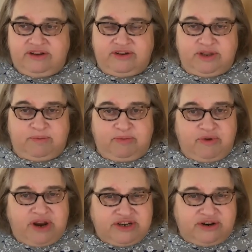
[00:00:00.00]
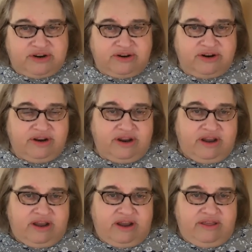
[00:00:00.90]
There's the pressure,
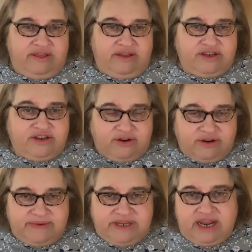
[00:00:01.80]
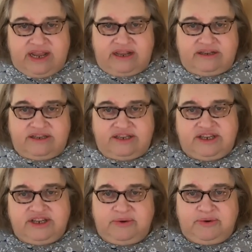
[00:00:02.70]
the circumstance, the
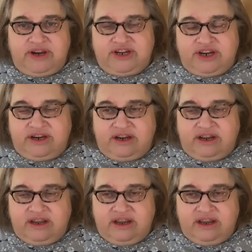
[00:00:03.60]
situation,